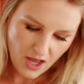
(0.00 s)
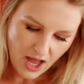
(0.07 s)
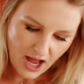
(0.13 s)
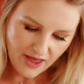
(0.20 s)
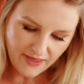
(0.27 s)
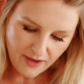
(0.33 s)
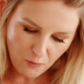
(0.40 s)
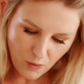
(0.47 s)

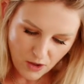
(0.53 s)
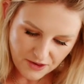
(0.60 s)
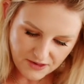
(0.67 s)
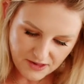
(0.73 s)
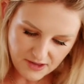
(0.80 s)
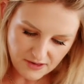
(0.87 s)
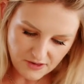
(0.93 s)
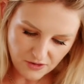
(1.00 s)
And then once
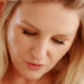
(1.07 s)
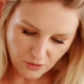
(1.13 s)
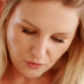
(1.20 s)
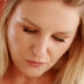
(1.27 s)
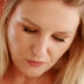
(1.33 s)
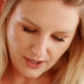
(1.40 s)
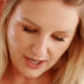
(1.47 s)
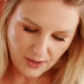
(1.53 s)
this is all
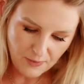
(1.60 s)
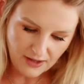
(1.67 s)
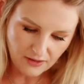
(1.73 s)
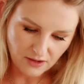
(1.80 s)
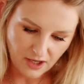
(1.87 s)
really well